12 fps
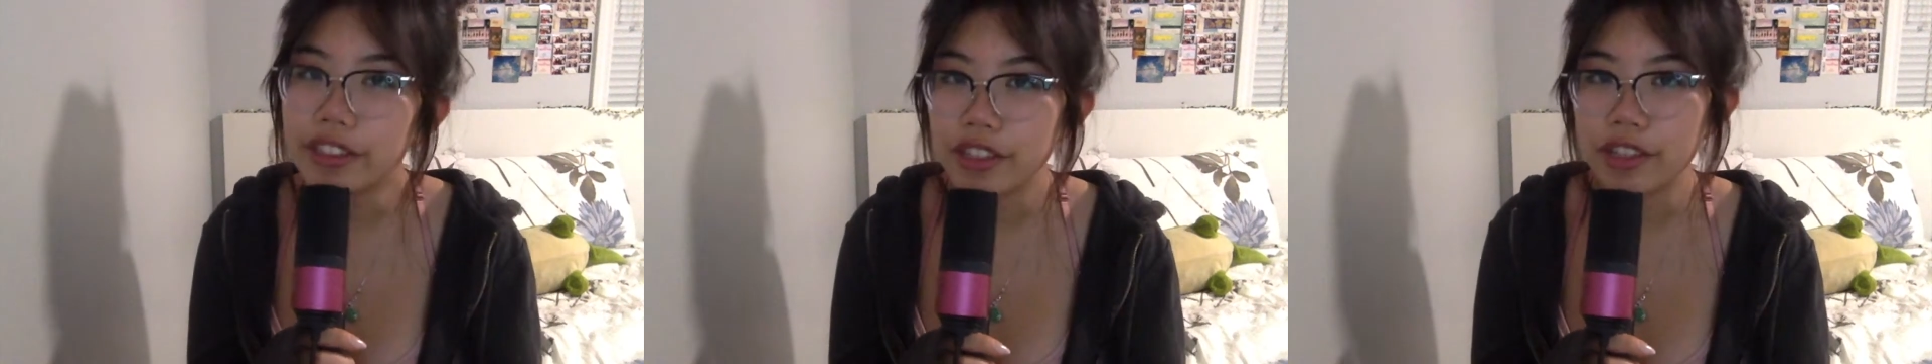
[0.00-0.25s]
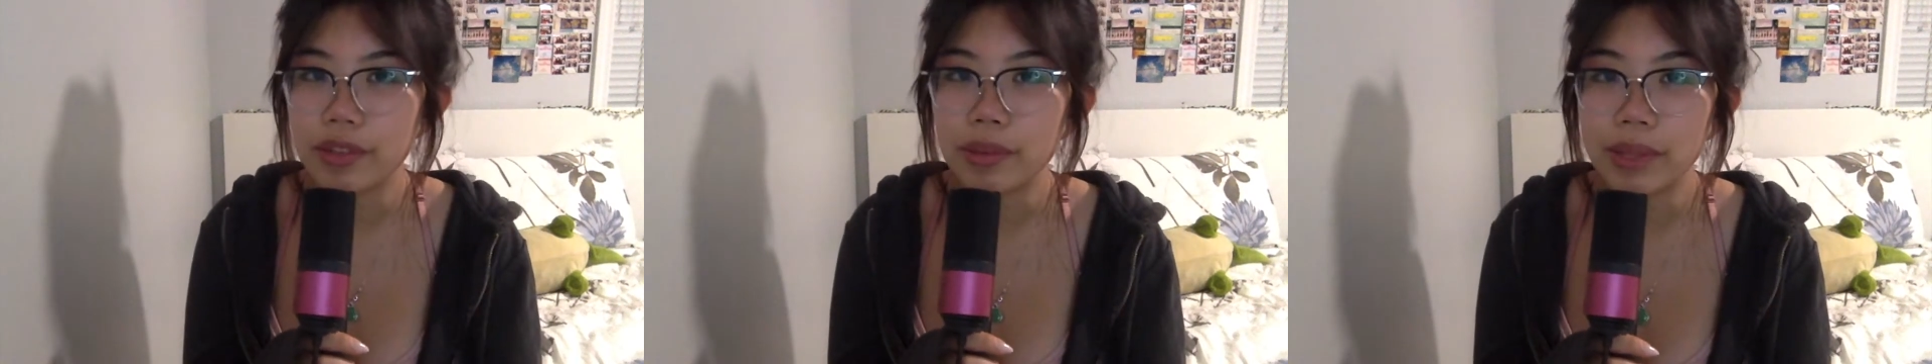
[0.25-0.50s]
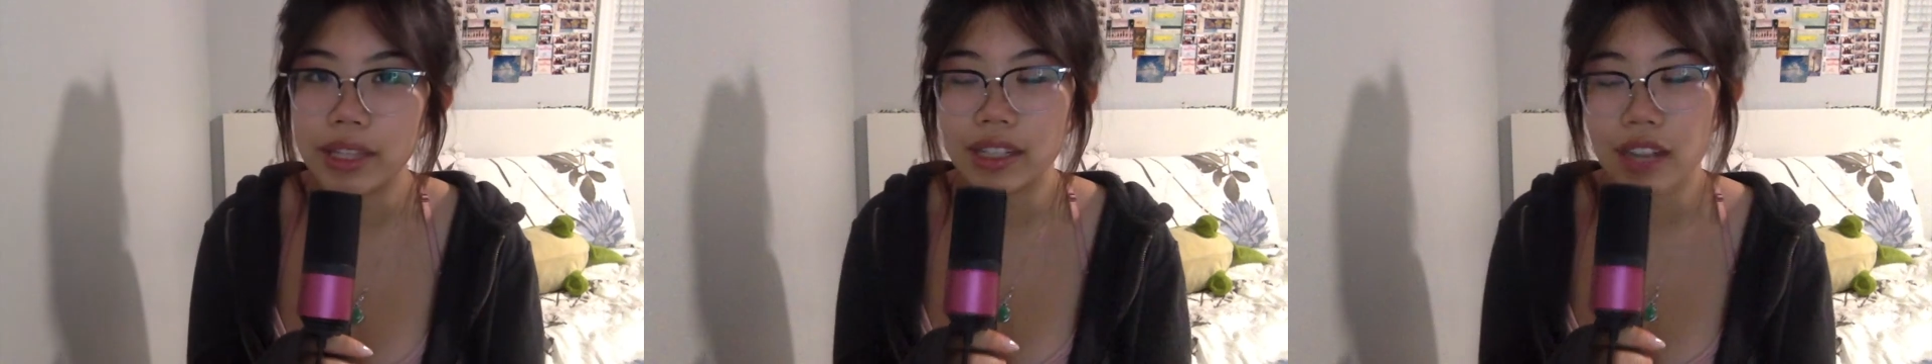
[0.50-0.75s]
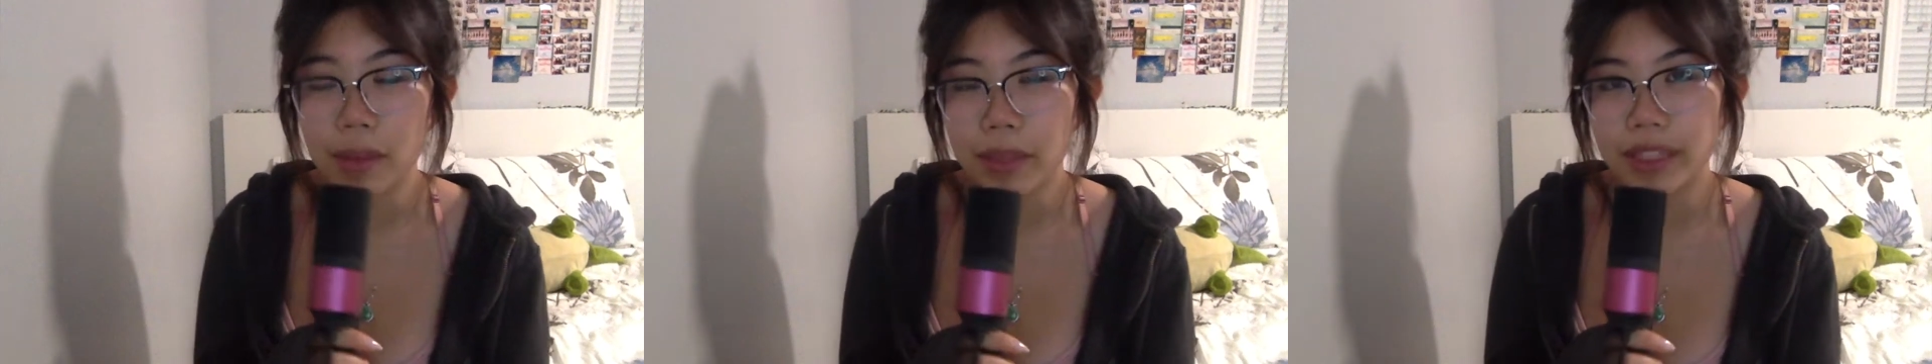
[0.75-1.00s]
2 with an
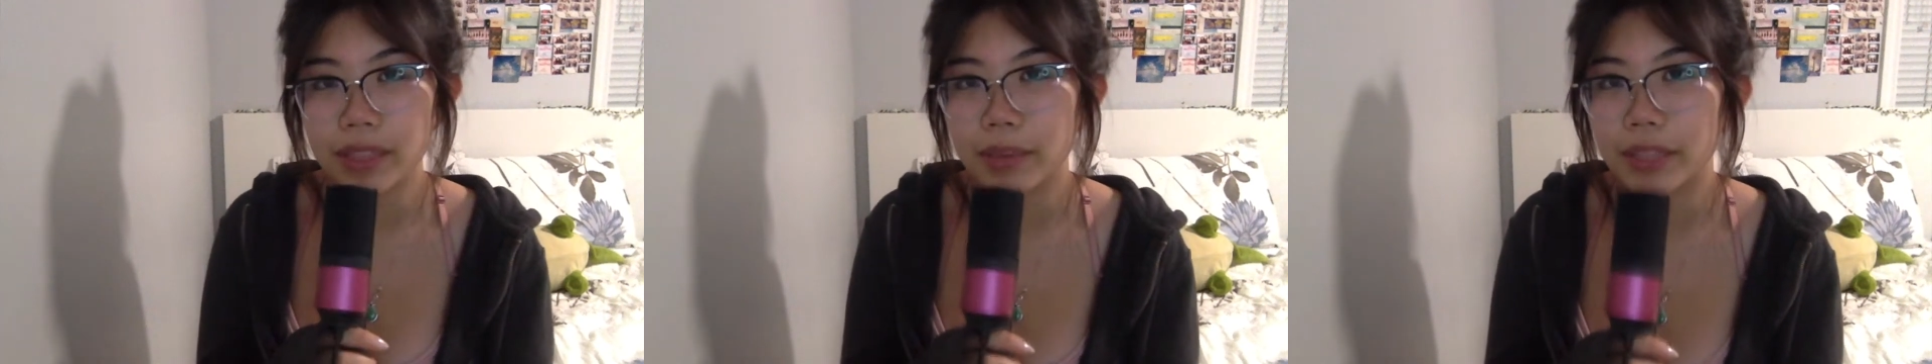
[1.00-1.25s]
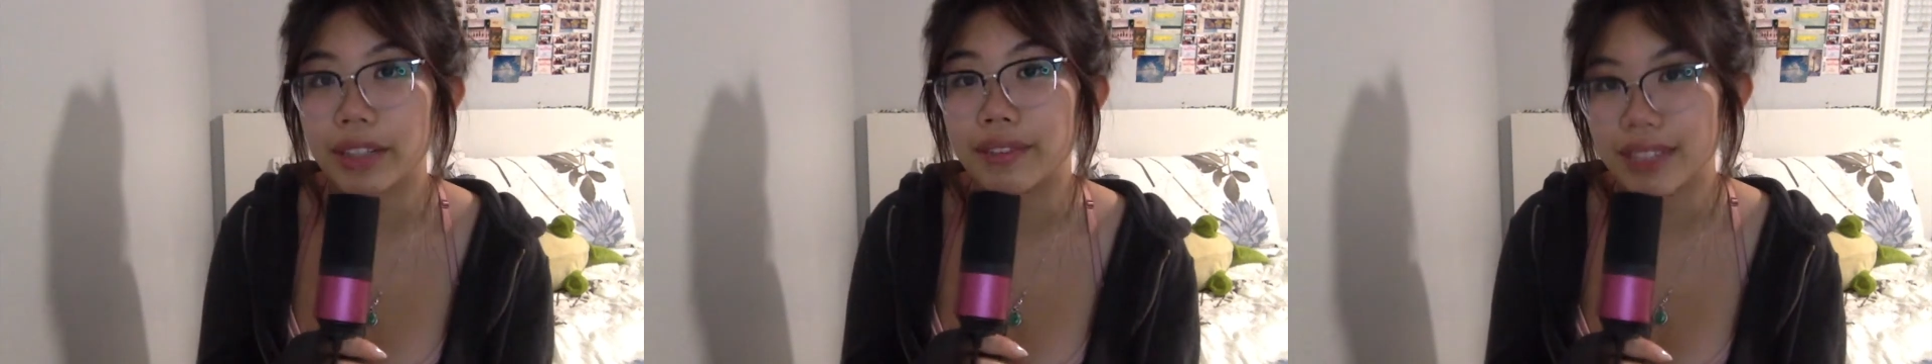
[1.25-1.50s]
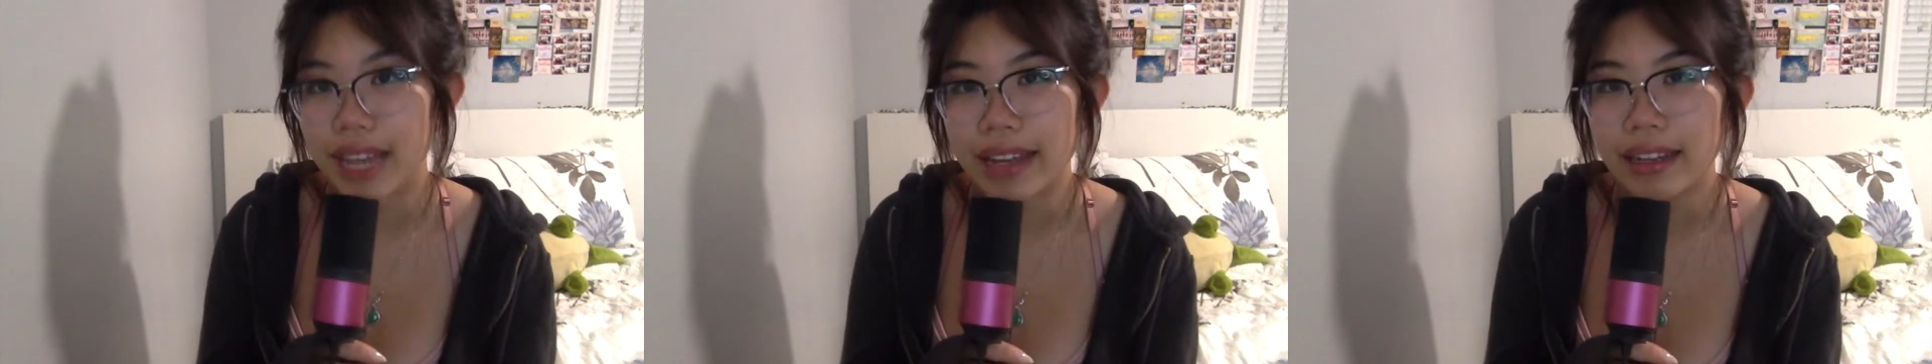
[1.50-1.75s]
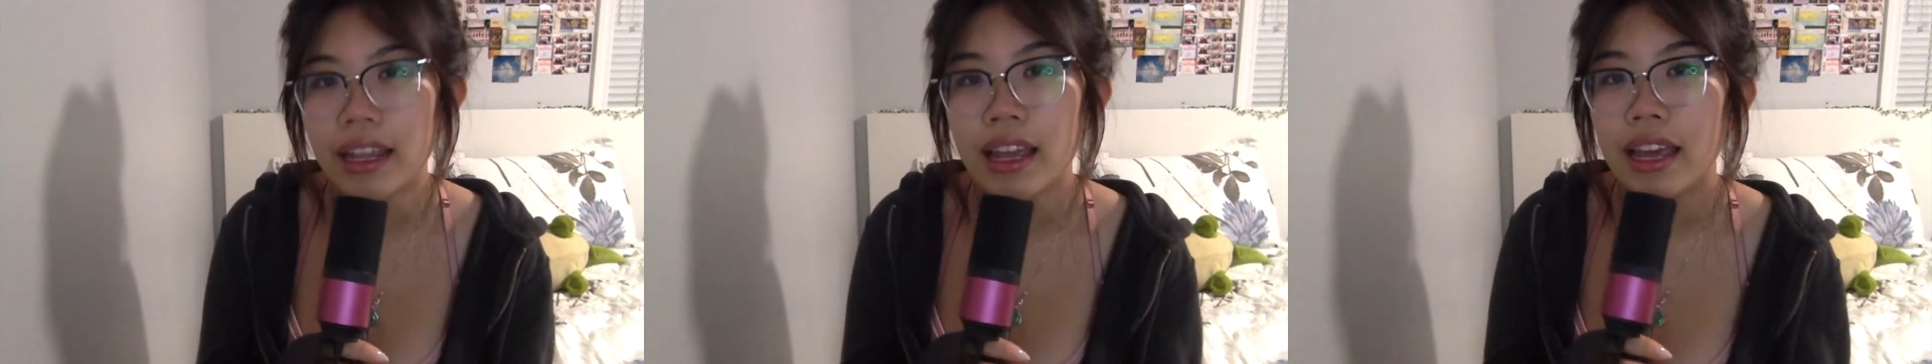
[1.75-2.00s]
atomic number of 10